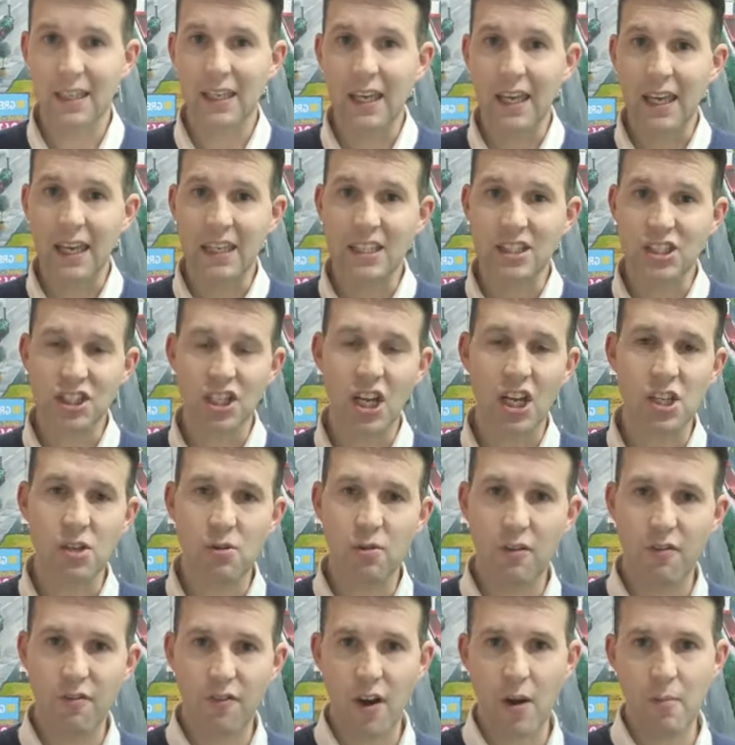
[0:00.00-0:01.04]
in January,
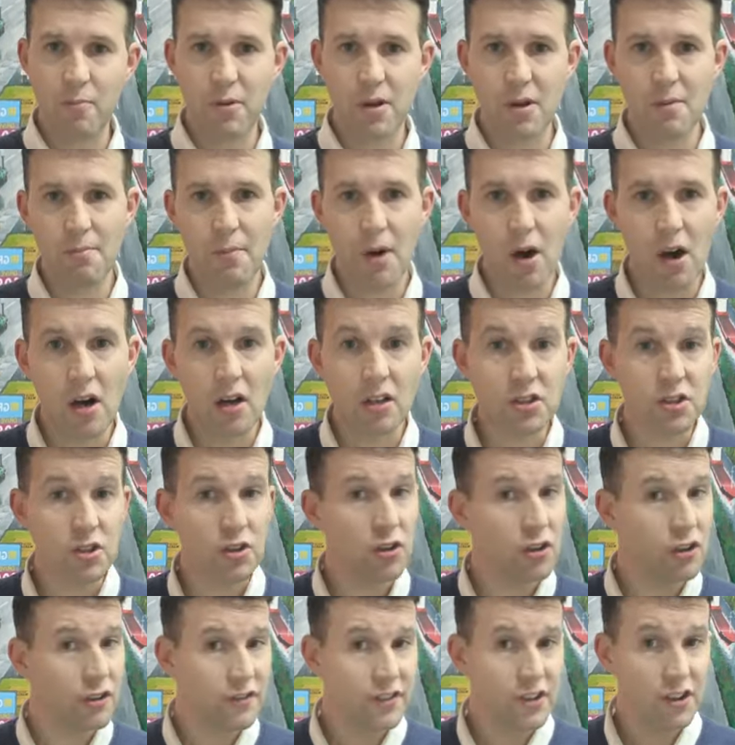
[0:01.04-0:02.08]
February and March,
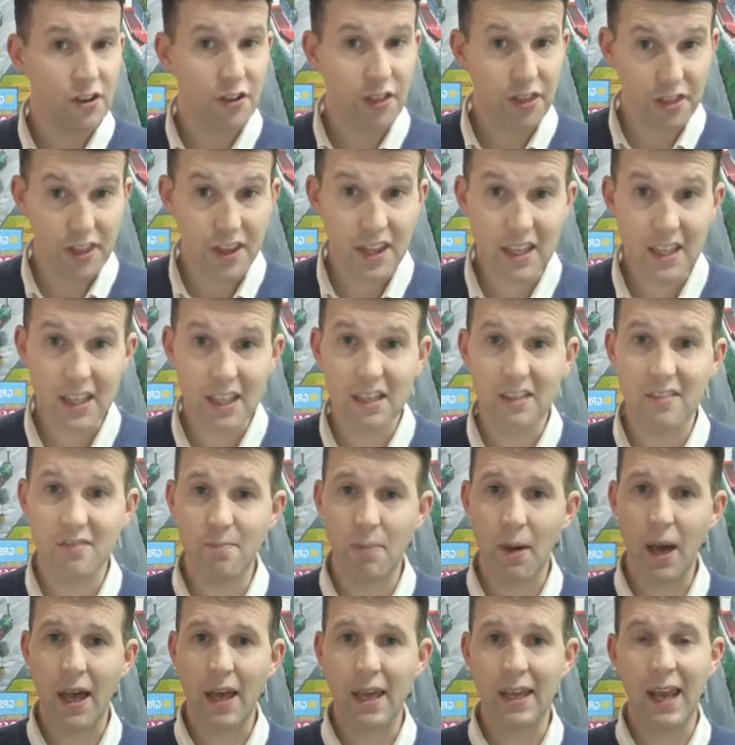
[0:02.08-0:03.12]
or if you're thinking of
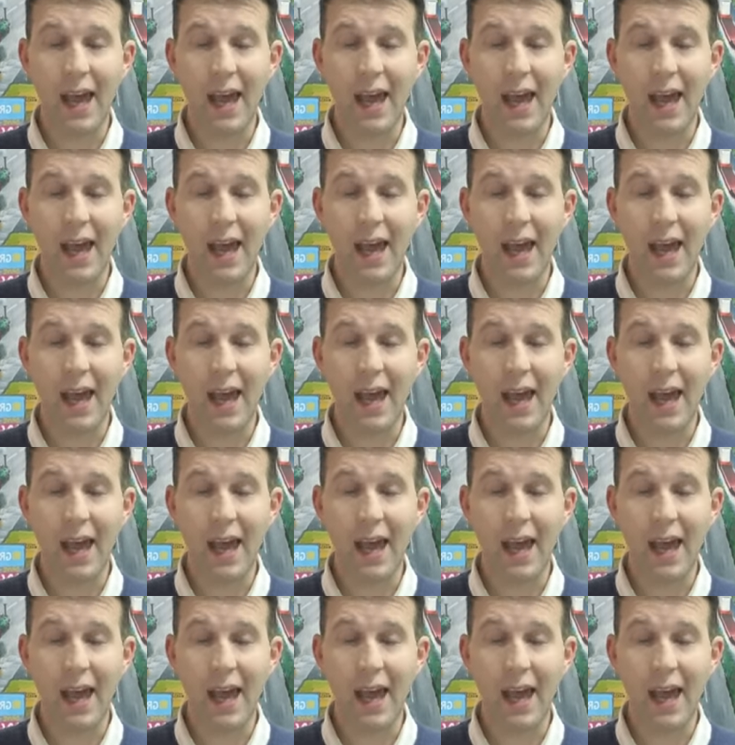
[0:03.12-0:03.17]
buying